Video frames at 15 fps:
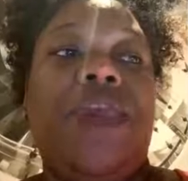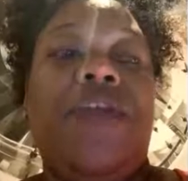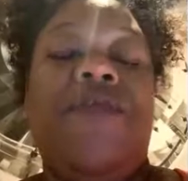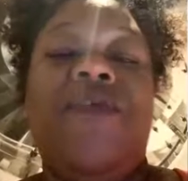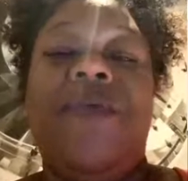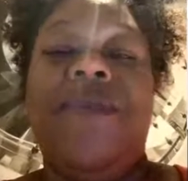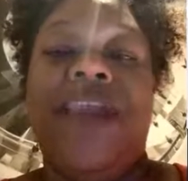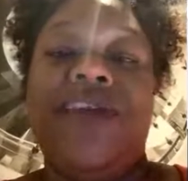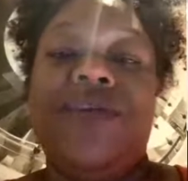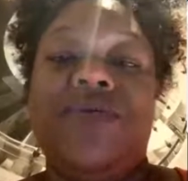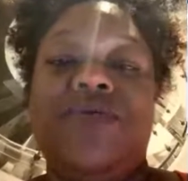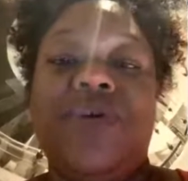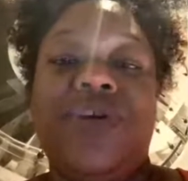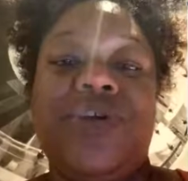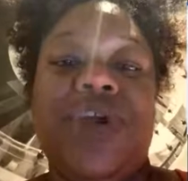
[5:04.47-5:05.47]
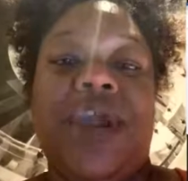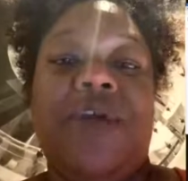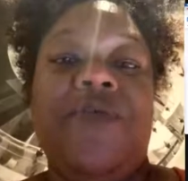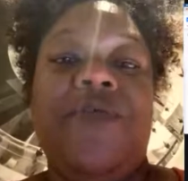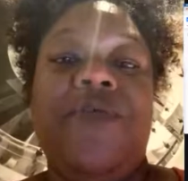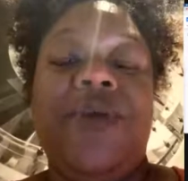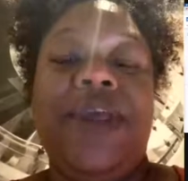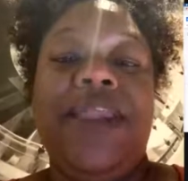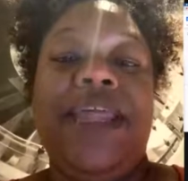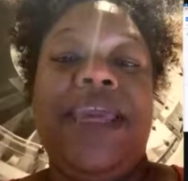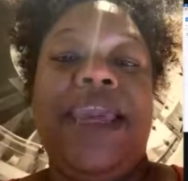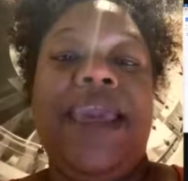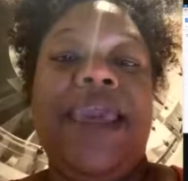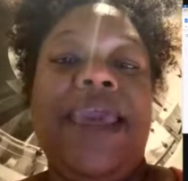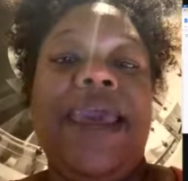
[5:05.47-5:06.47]
information was shared
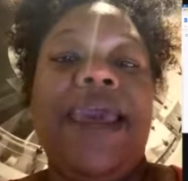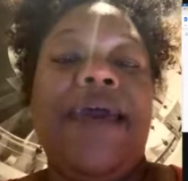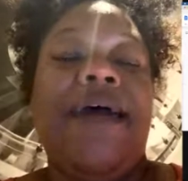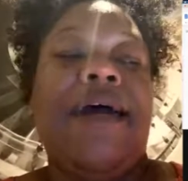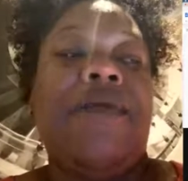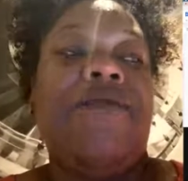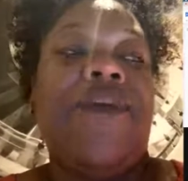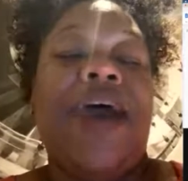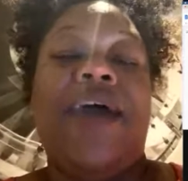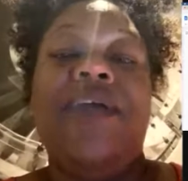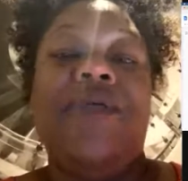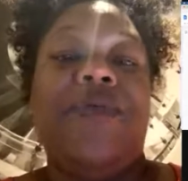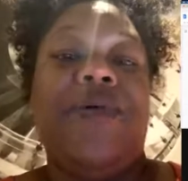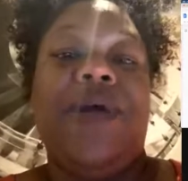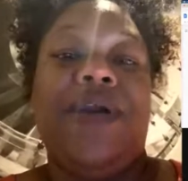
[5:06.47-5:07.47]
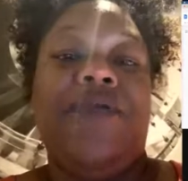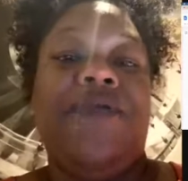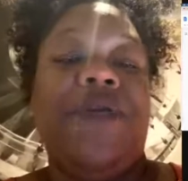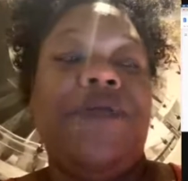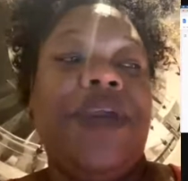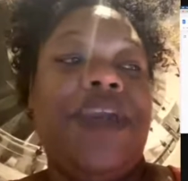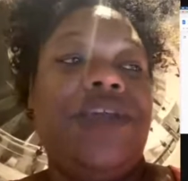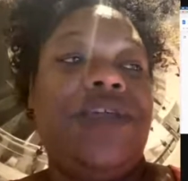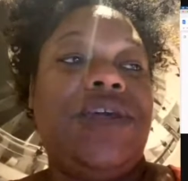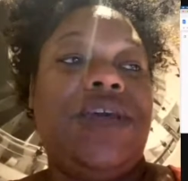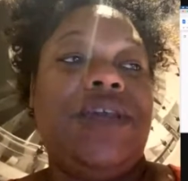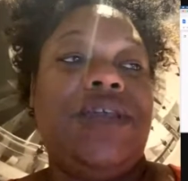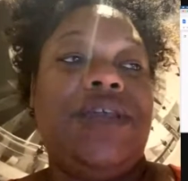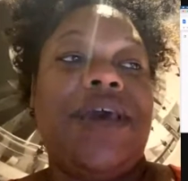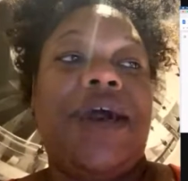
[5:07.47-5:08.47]
freely, valuable
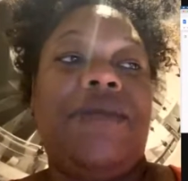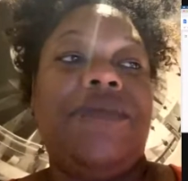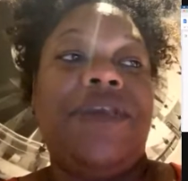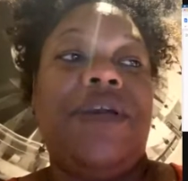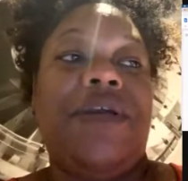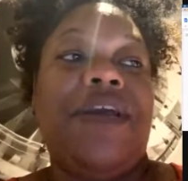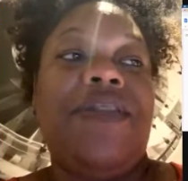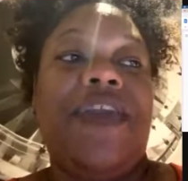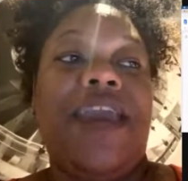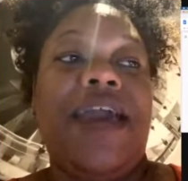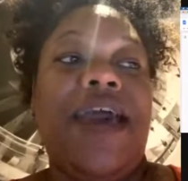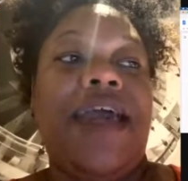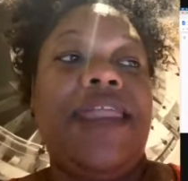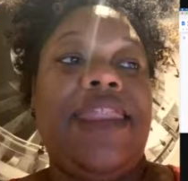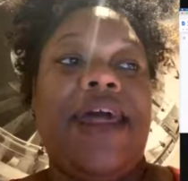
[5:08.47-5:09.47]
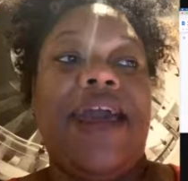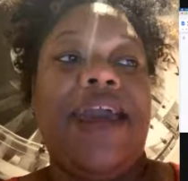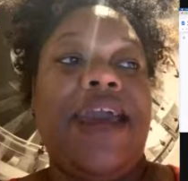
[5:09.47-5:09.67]
information, top tier, I think, high,